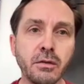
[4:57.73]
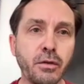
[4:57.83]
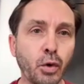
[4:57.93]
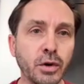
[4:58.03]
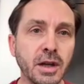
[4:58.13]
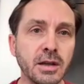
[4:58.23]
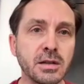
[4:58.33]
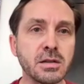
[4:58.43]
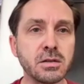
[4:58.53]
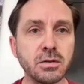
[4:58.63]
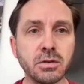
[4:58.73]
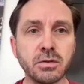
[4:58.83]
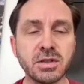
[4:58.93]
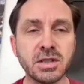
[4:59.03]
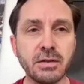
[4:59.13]
four days to
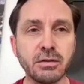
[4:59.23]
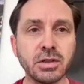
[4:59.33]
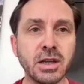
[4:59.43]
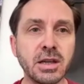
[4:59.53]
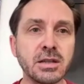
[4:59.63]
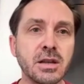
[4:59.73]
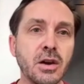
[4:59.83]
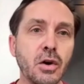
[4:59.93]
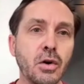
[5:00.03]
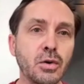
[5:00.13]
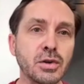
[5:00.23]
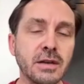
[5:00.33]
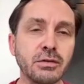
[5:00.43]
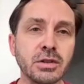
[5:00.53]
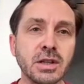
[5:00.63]
seven days or
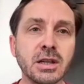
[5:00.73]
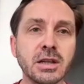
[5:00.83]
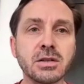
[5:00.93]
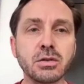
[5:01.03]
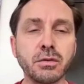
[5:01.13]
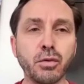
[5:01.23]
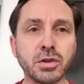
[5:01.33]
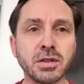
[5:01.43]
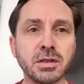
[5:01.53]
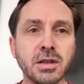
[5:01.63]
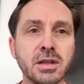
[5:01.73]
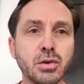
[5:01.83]
seven days to fourteen days,